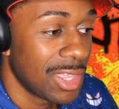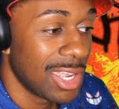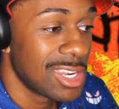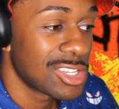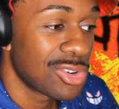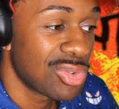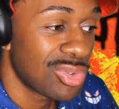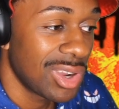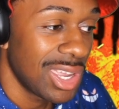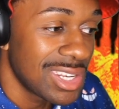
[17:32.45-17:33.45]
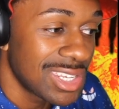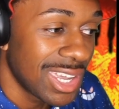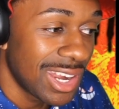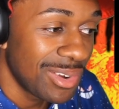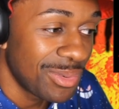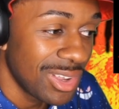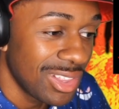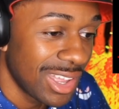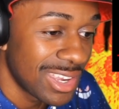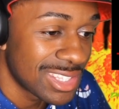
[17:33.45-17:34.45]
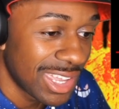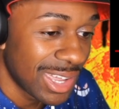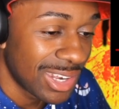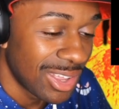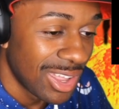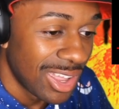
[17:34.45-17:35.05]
That is crazy. I didn't realize that.